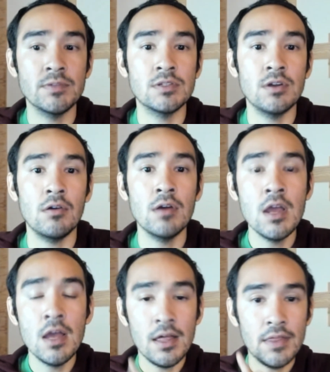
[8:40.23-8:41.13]
So
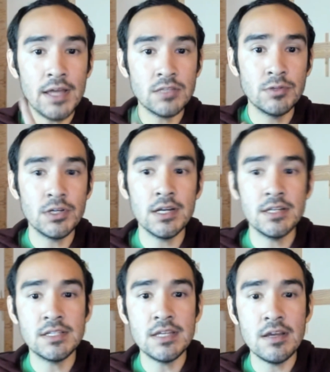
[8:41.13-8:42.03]
that's what you're going to
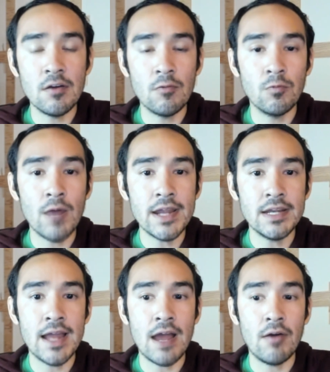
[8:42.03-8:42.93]
see right
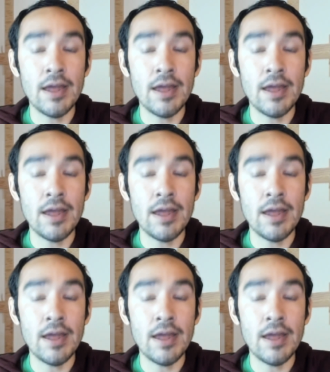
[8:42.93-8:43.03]
now.